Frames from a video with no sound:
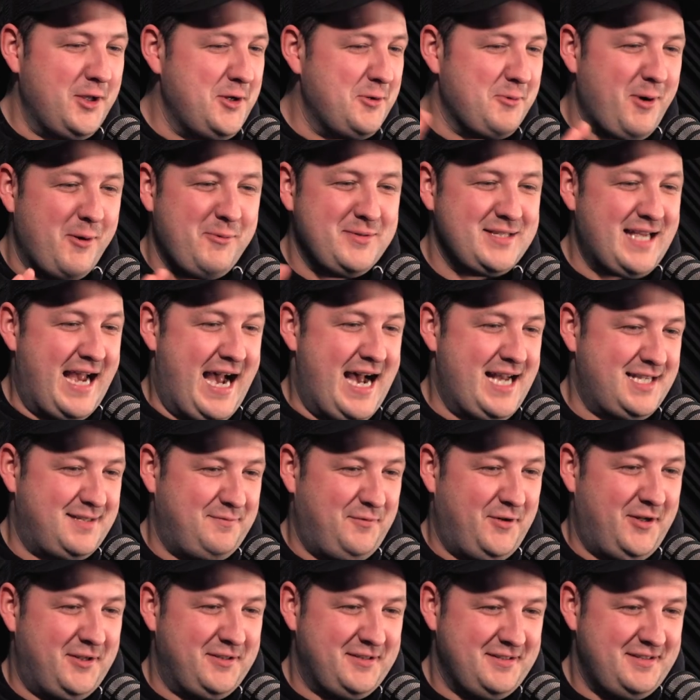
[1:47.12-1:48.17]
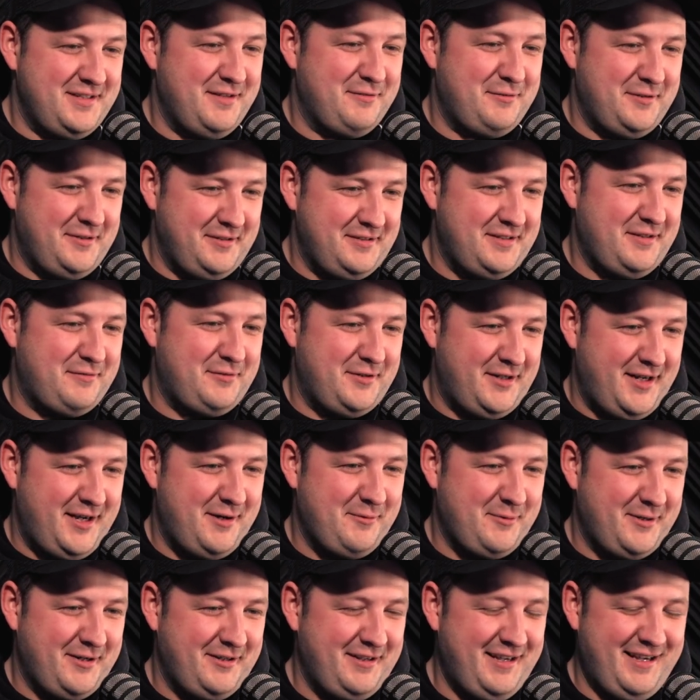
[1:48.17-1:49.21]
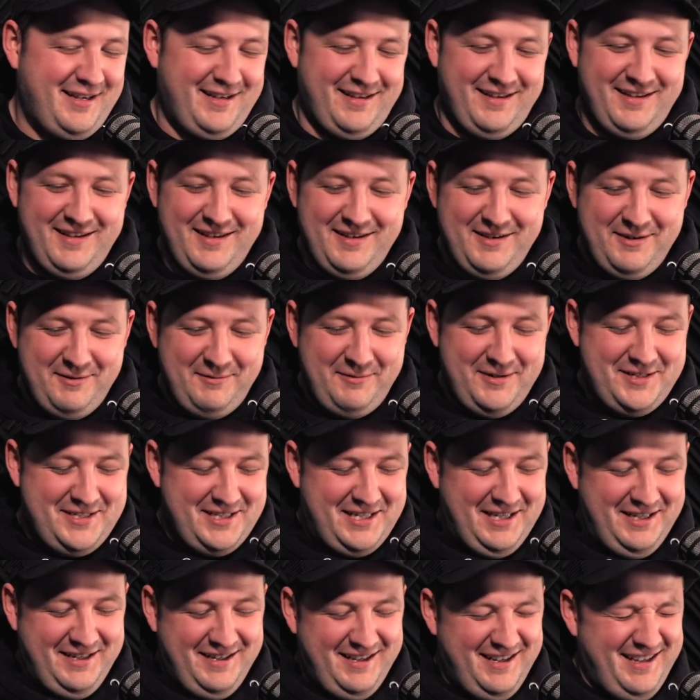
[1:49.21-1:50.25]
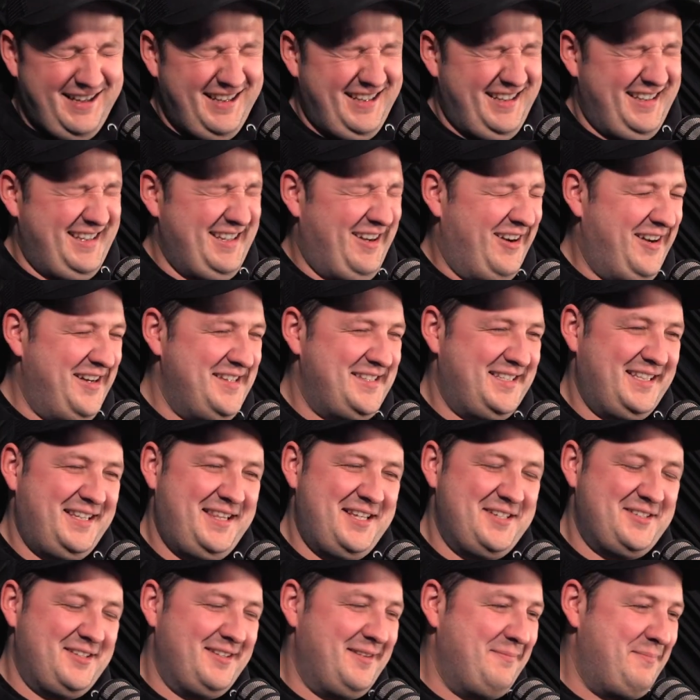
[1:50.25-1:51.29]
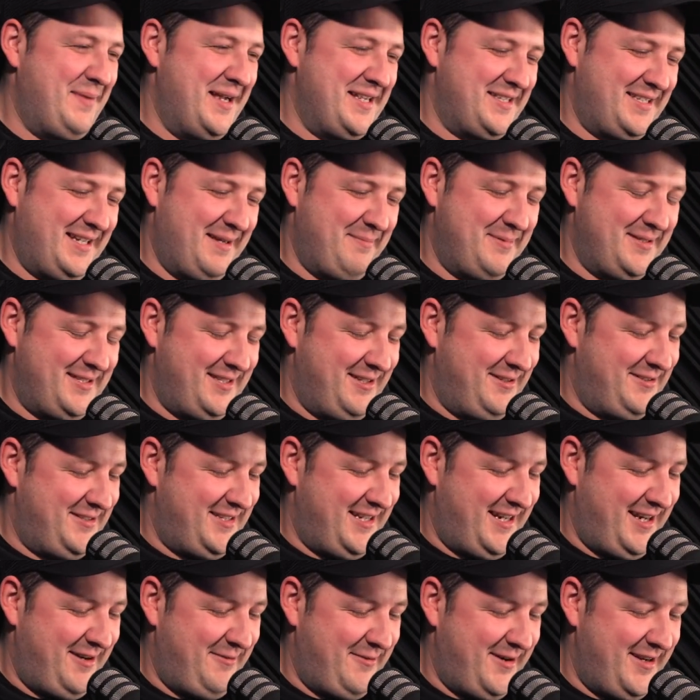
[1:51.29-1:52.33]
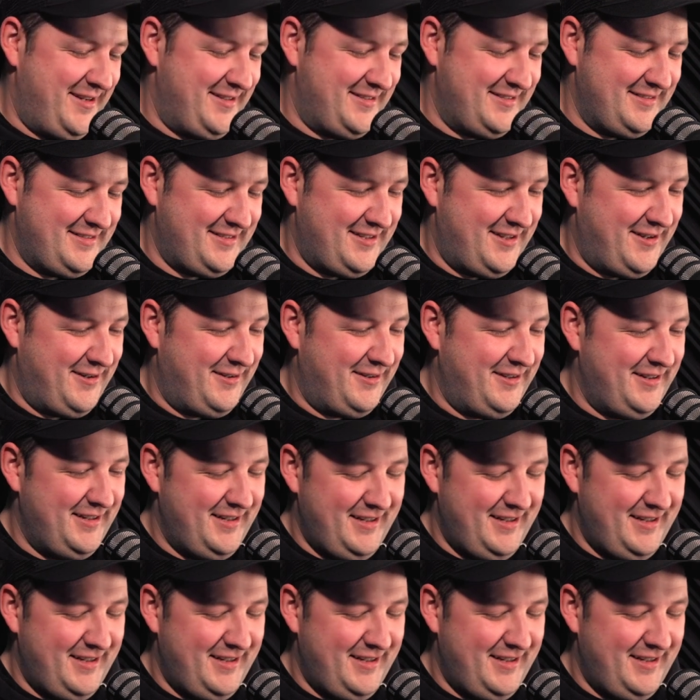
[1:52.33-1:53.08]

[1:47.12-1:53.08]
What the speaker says: you wrote was asphalt. Different A word. Yeah. Which honestly, these are the best episodes anyways. So,